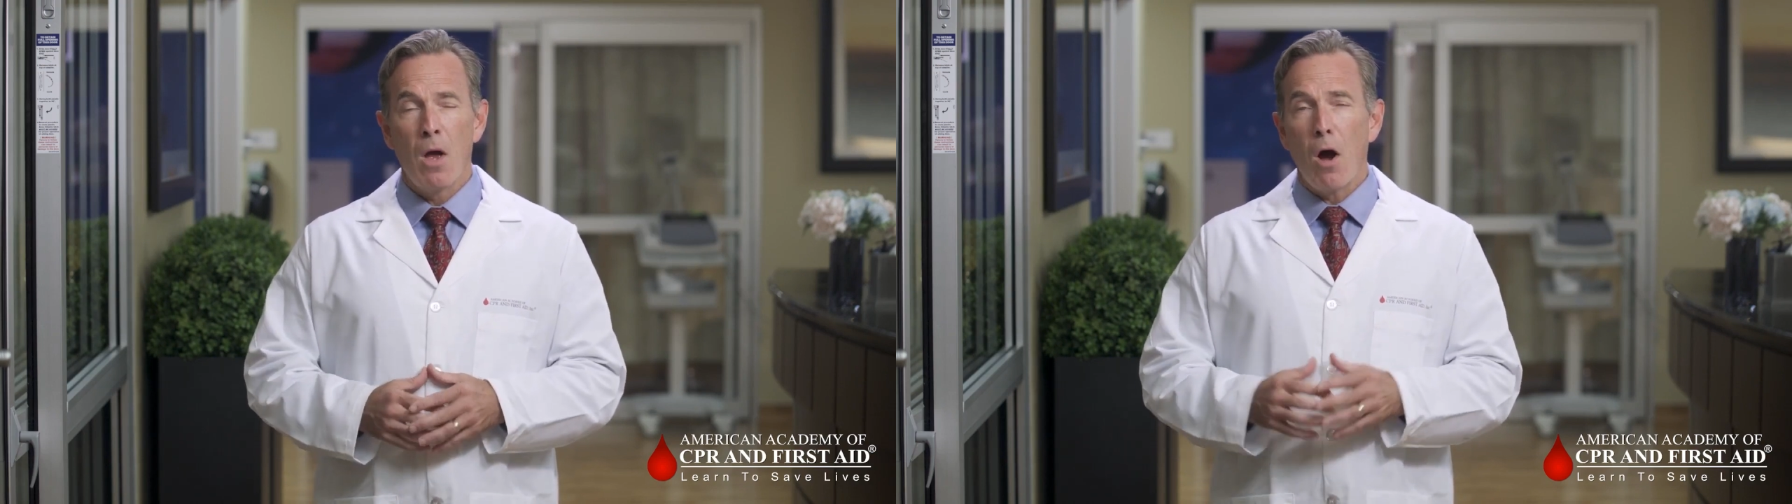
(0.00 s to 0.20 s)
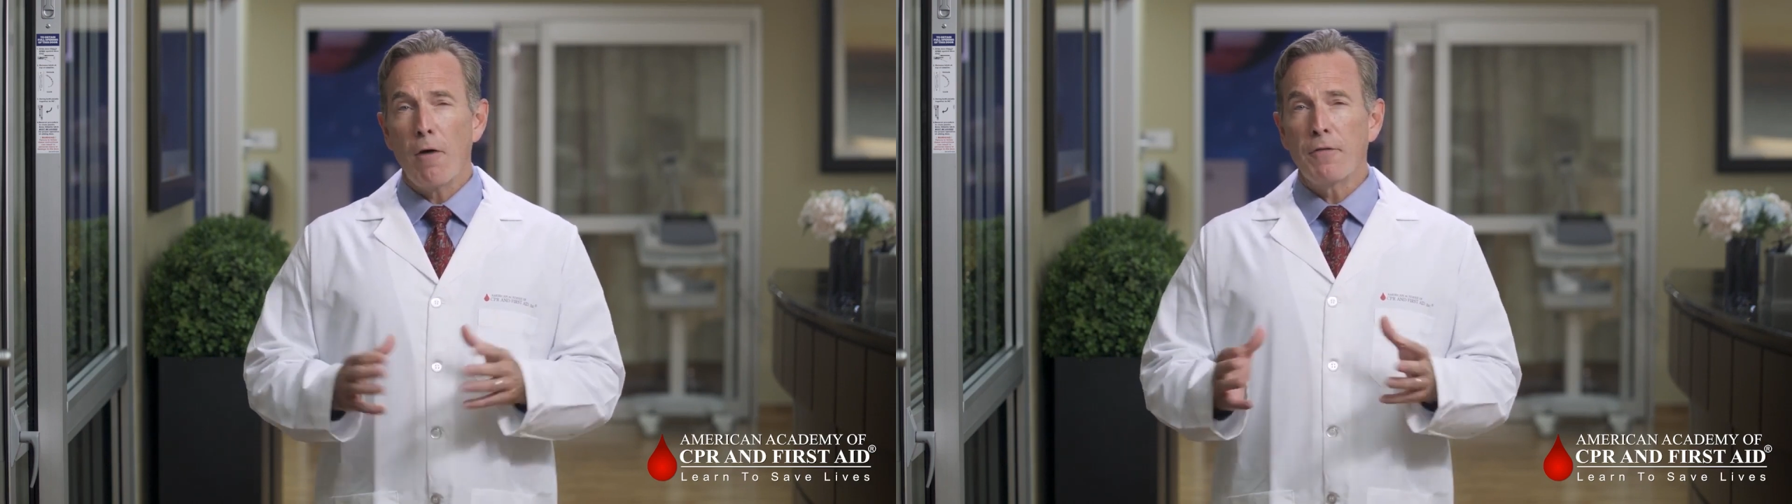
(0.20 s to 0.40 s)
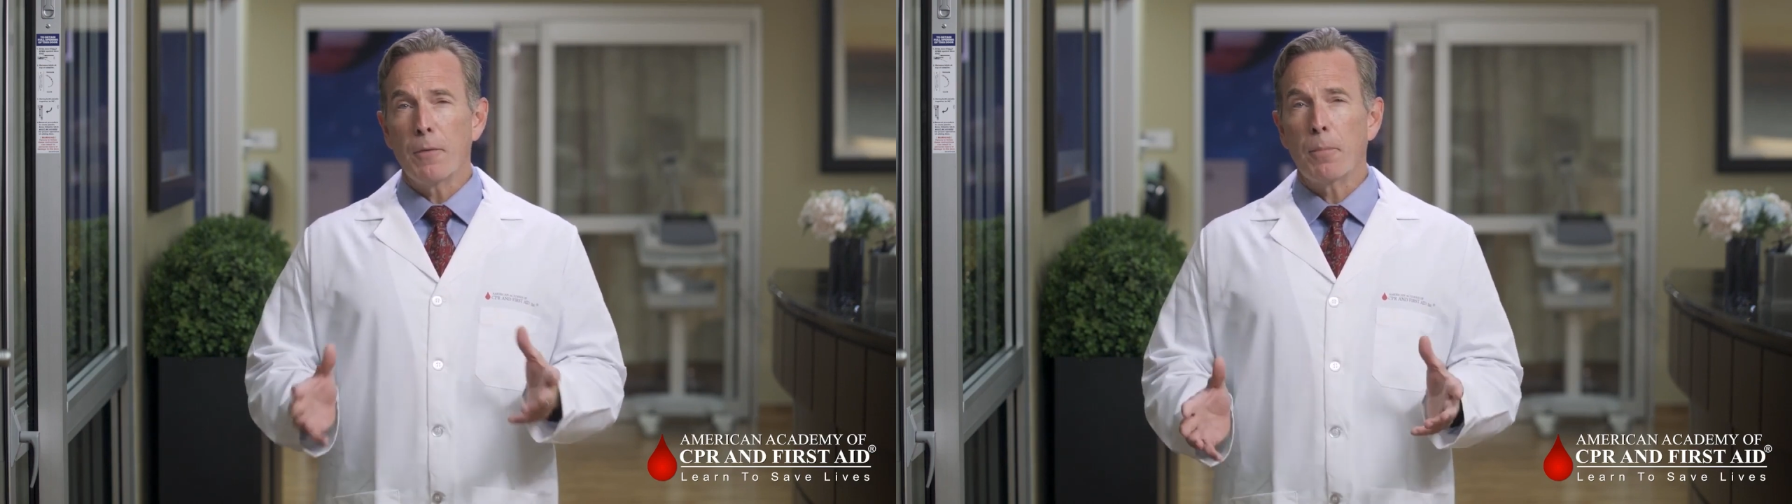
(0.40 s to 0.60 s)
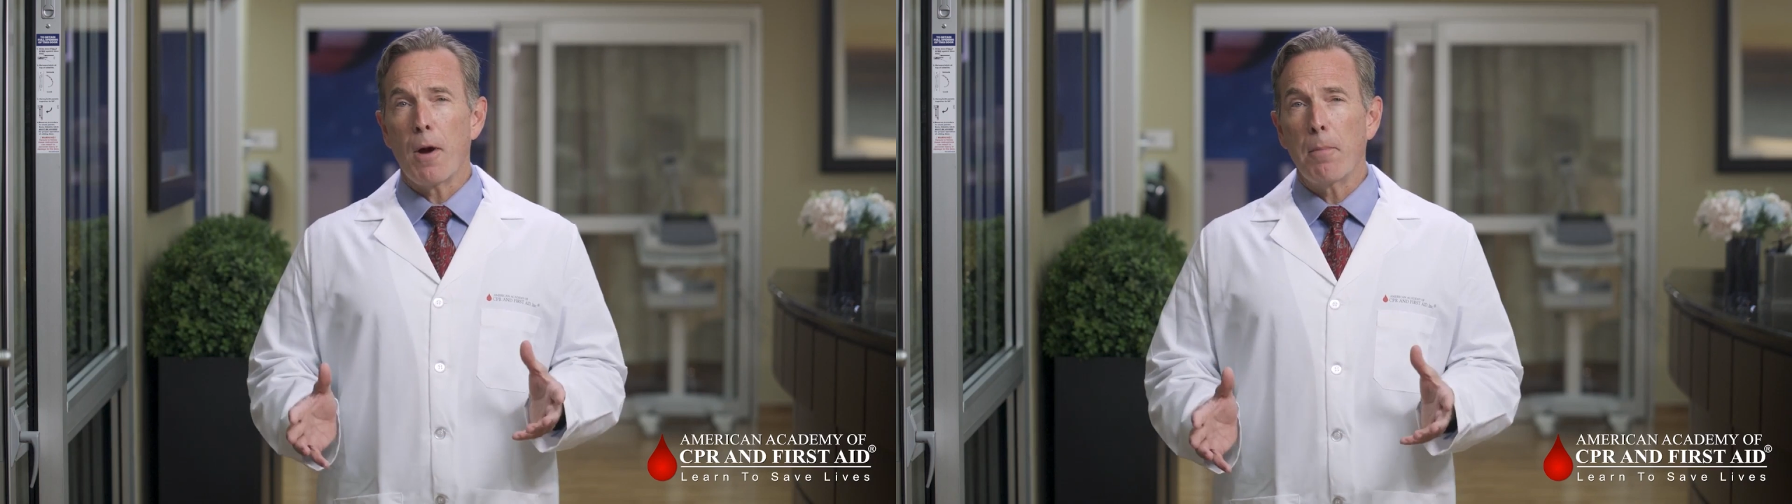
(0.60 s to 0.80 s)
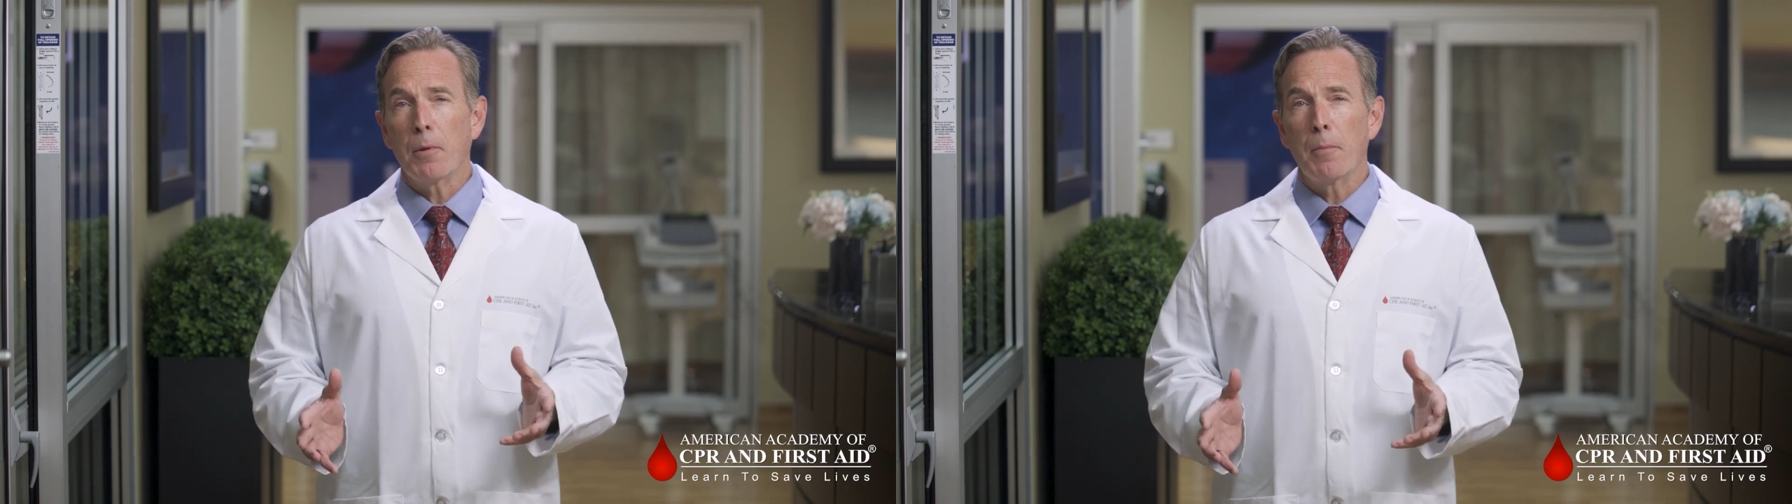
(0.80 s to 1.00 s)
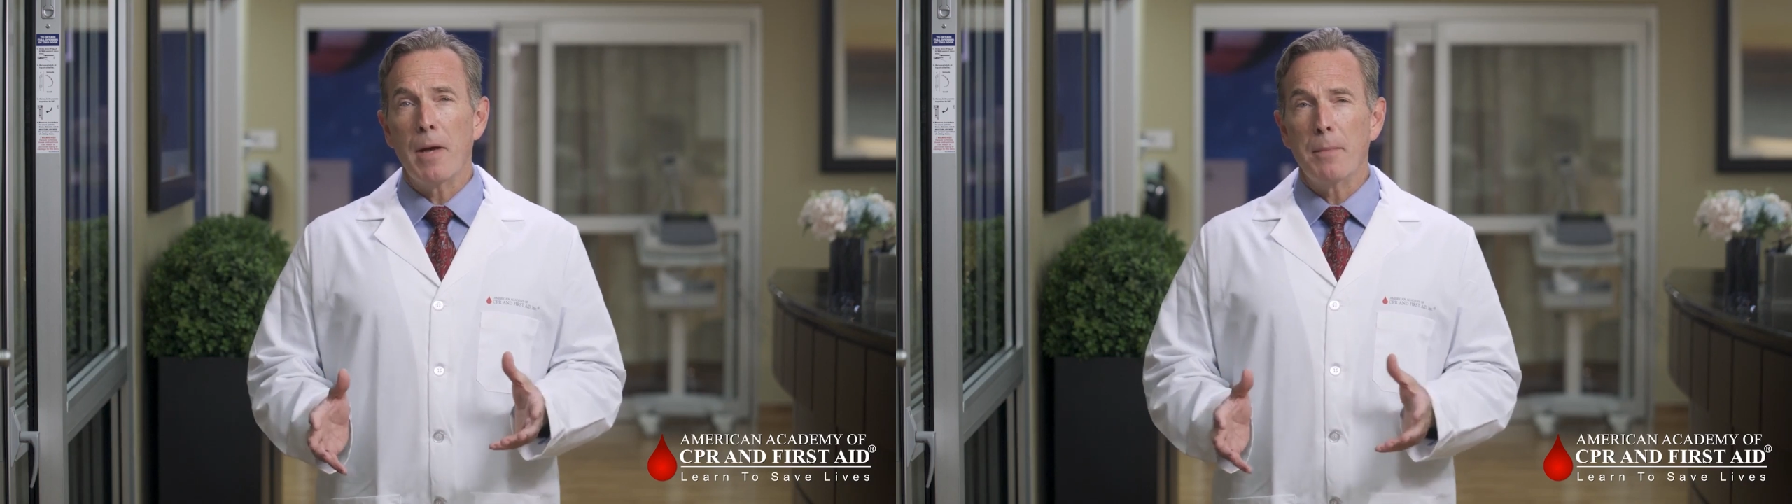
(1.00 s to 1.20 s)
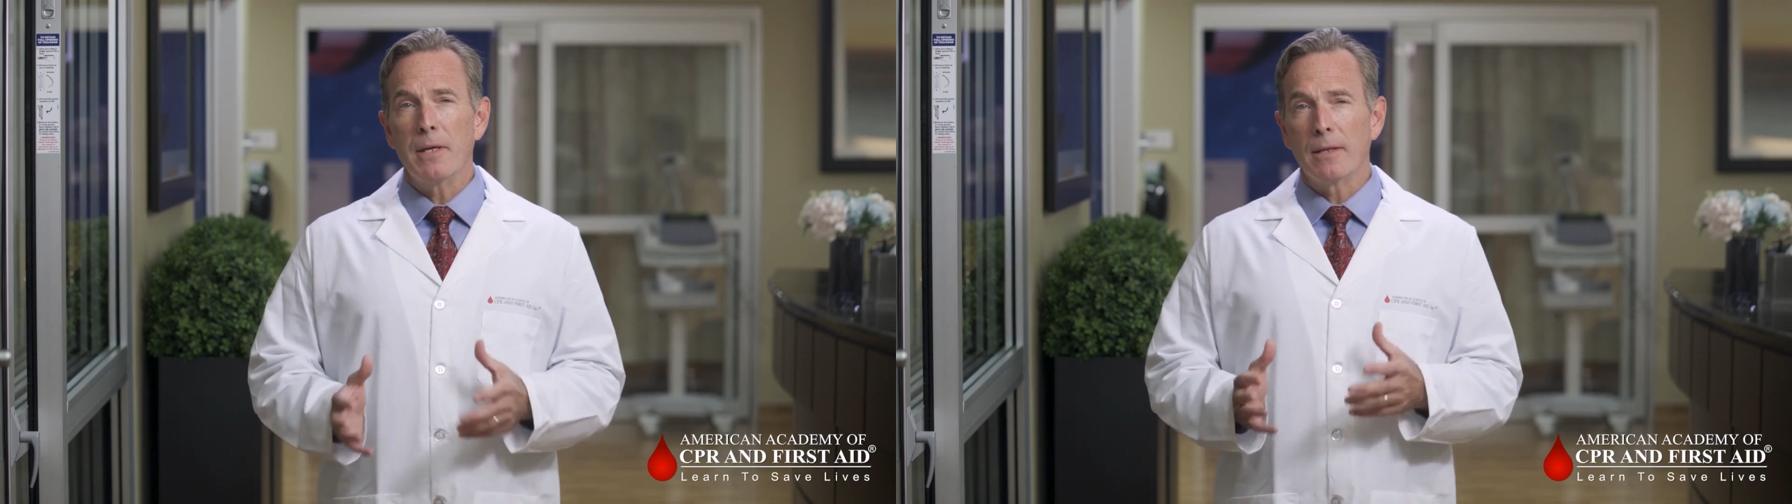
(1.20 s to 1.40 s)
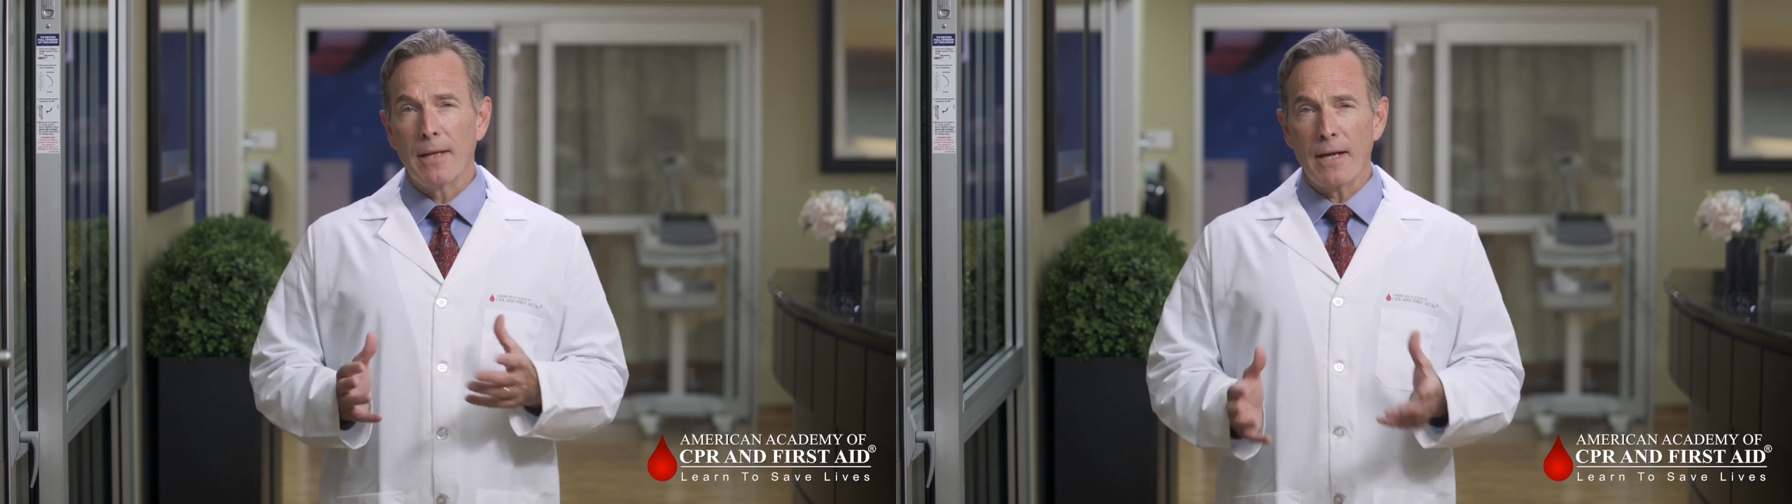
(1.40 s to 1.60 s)
Often the problem may be
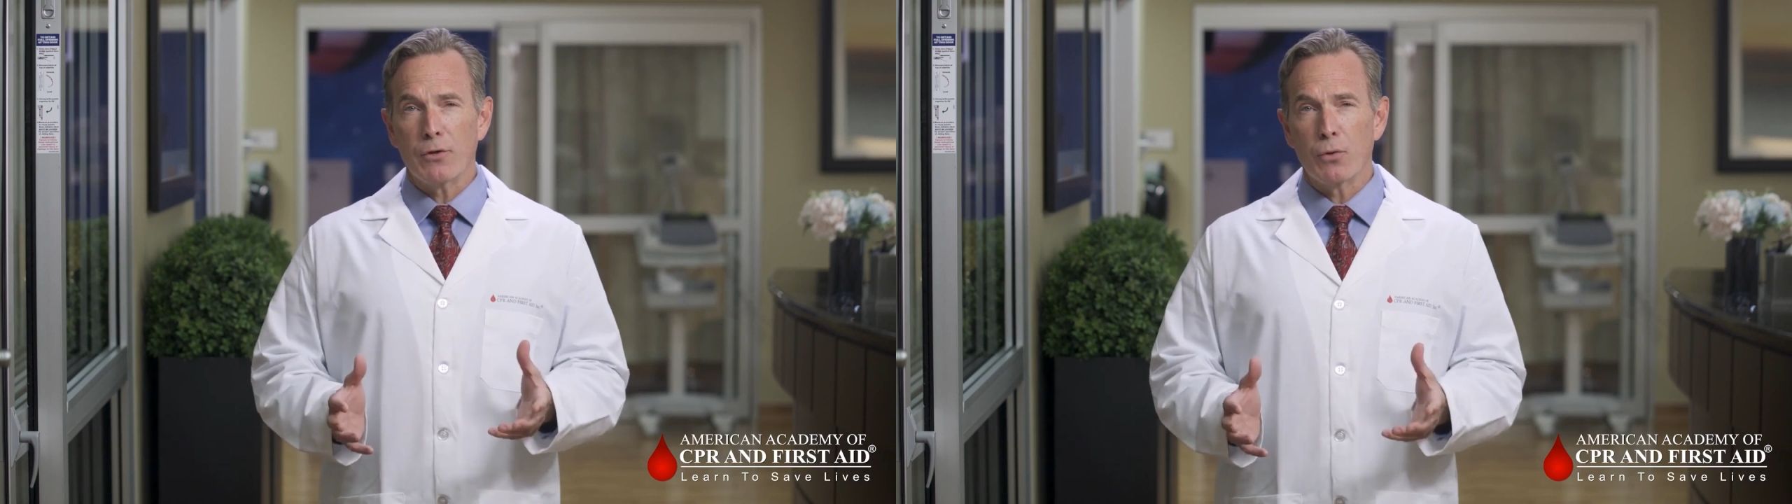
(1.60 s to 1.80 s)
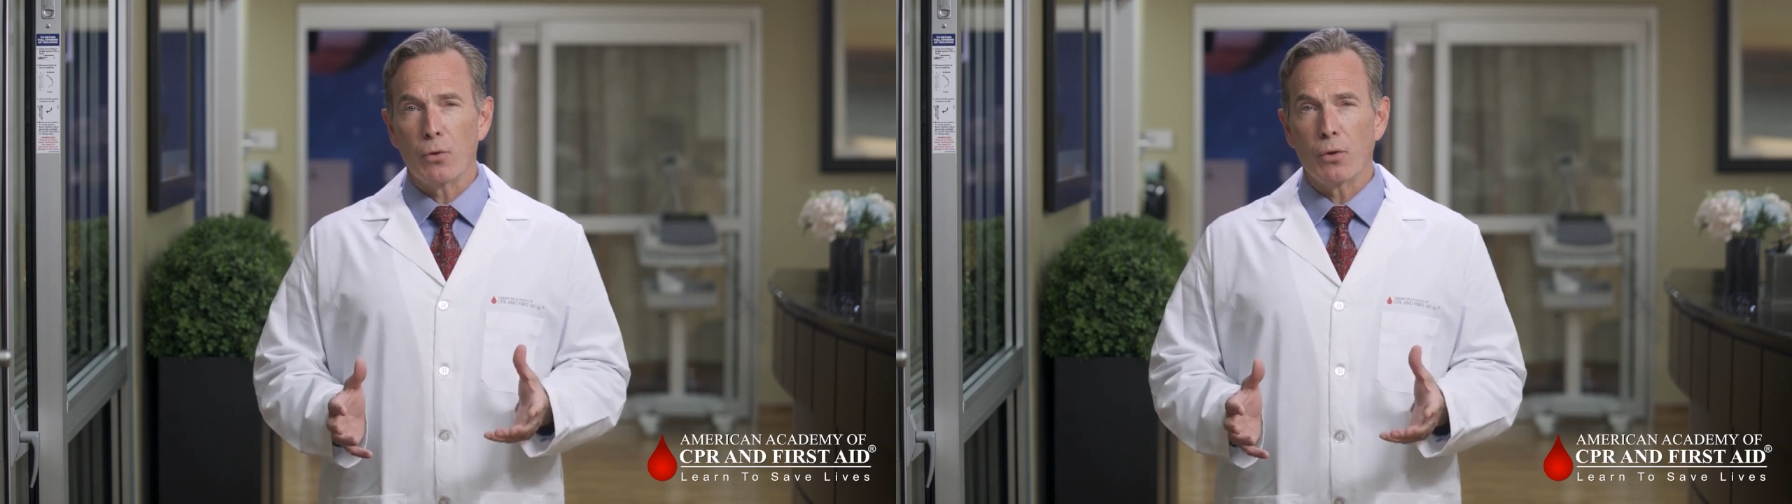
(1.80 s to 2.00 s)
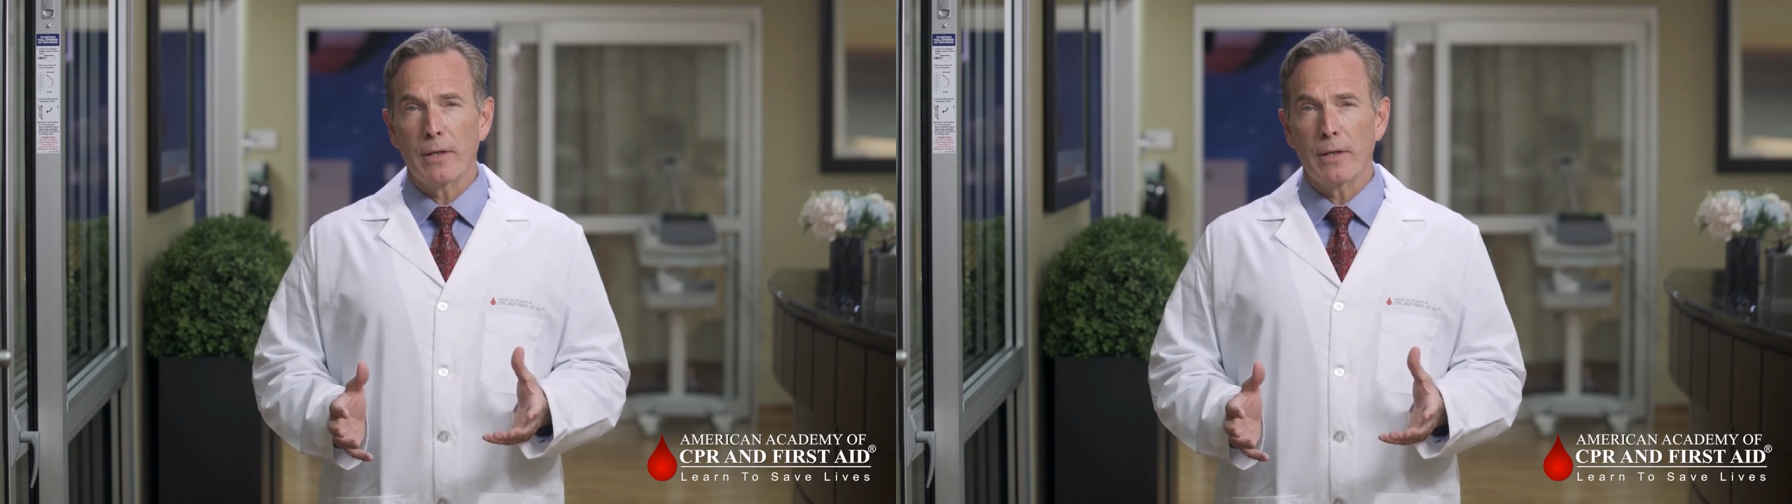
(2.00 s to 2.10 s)
electrical,